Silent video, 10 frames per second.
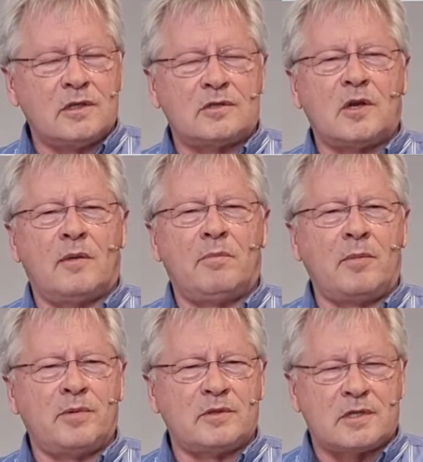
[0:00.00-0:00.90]
saw a
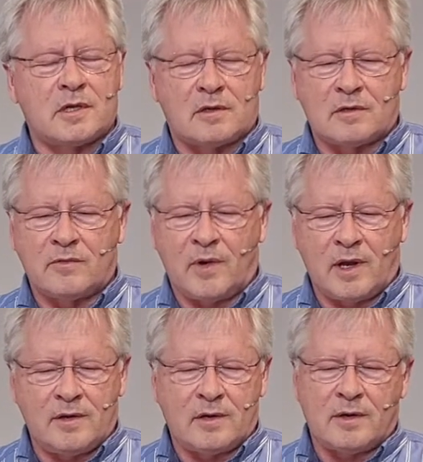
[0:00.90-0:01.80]
bumper sticker in
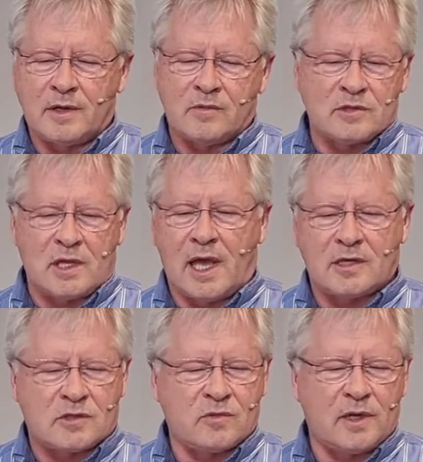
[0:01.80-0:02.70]
Red Deer, I think it was
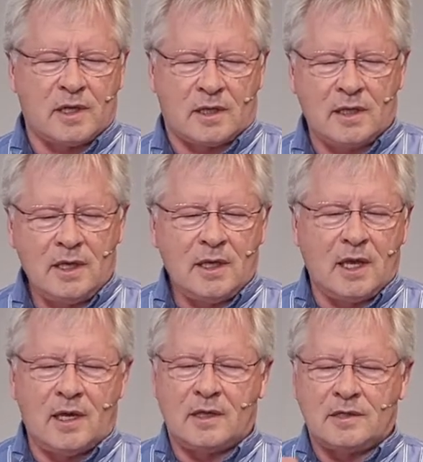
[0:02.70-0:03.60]
last week,
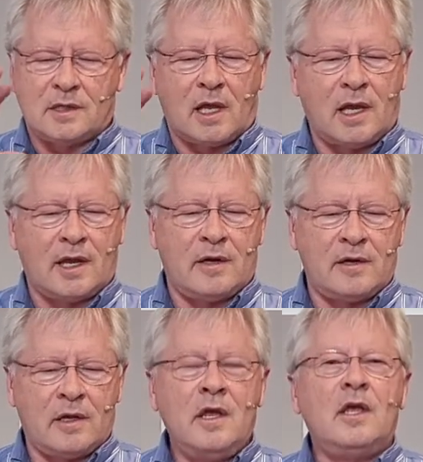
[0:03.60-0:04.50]
and it
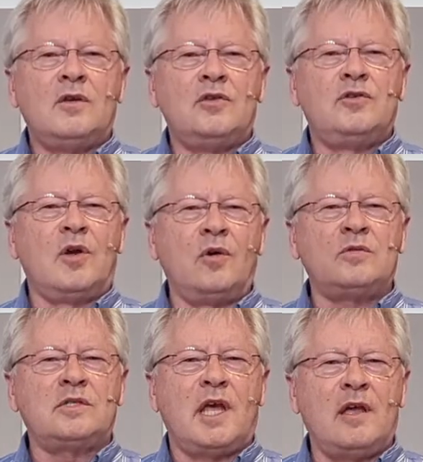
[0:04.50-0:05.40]
declared,
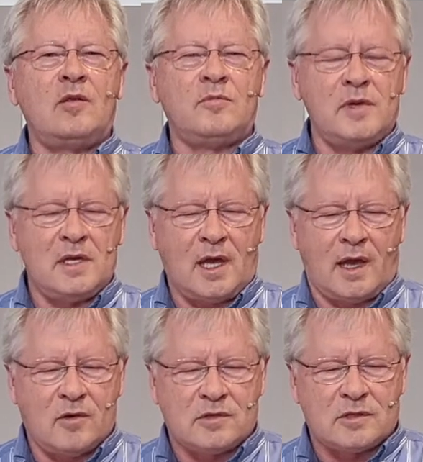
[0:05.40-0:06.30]
don't tell me
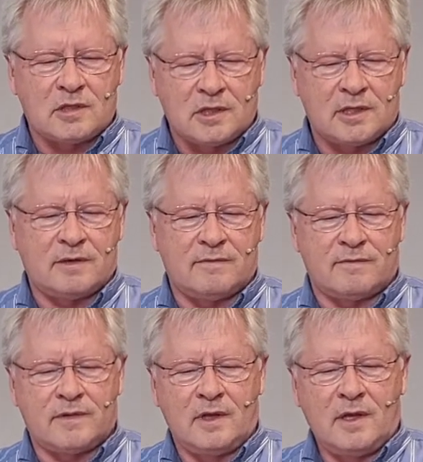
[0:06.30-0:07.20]
how to
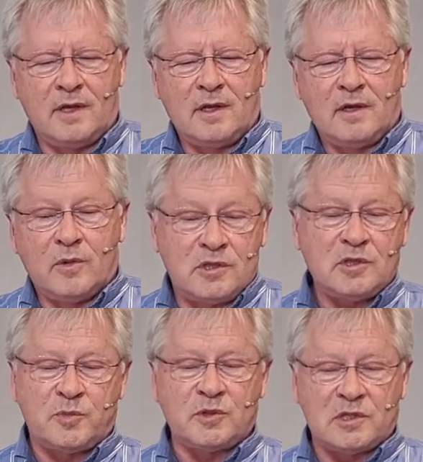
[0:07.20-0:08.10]
live, which
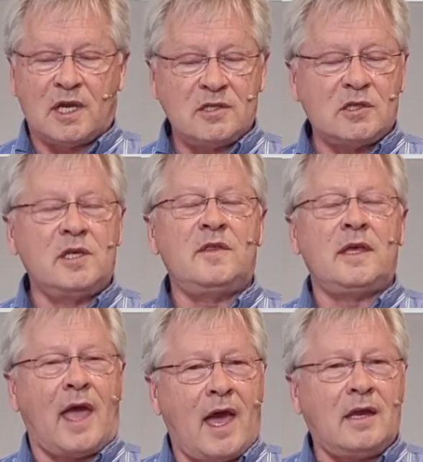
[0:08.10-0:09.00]
is precisely
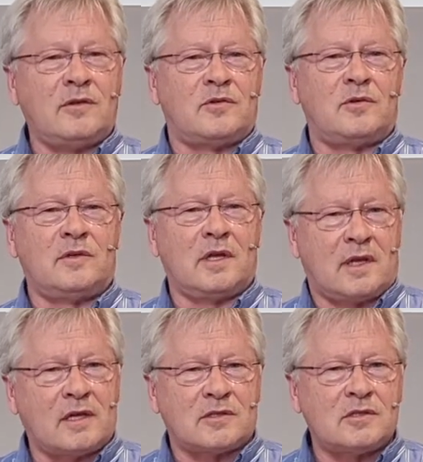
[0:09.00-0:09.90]
the attitude that
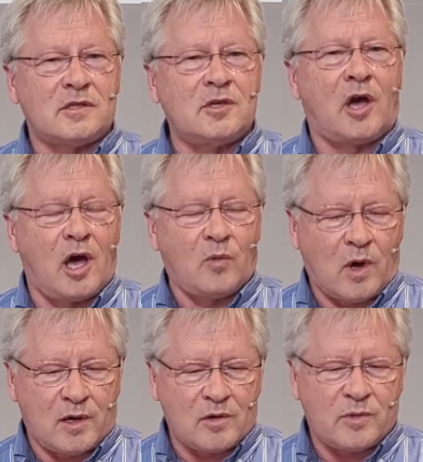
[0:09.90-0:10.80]
gets us into hot
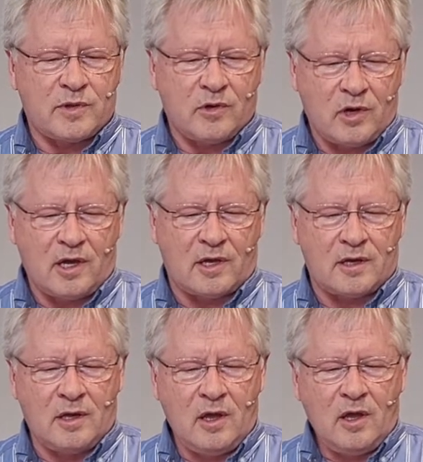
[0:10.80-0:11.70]
water with God.
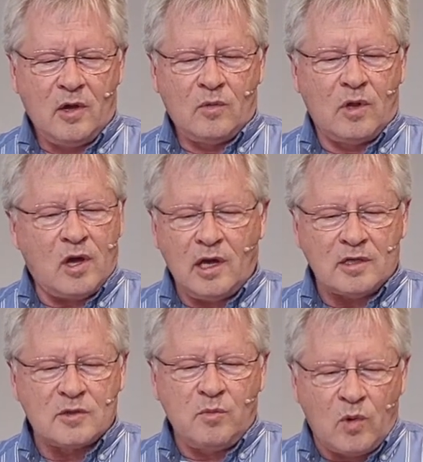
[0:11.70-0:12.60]
Well, God
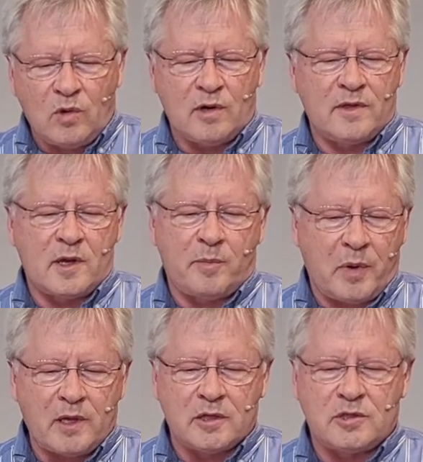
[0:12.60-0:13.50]
is more than a
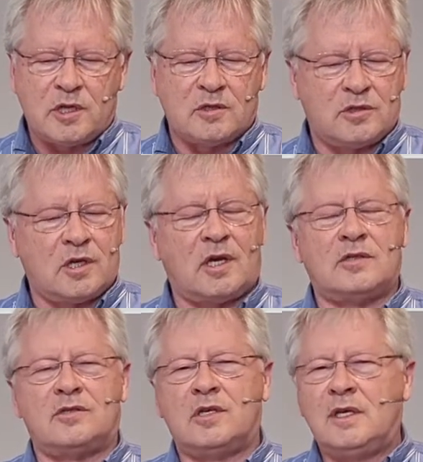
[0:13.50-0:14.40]
punishing
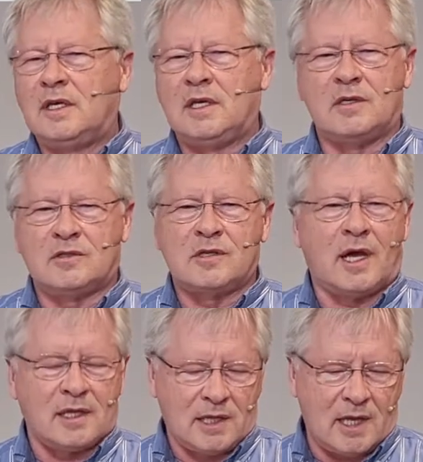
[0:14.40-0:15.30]
judge, He is
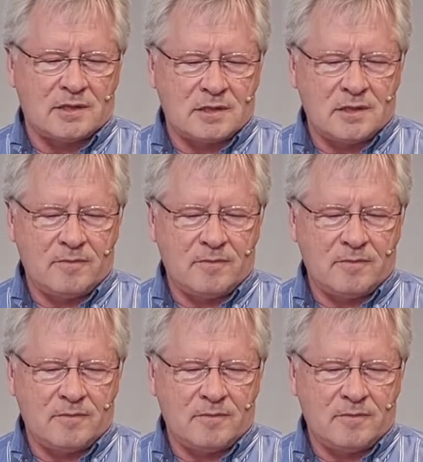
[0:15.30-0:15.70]
not less.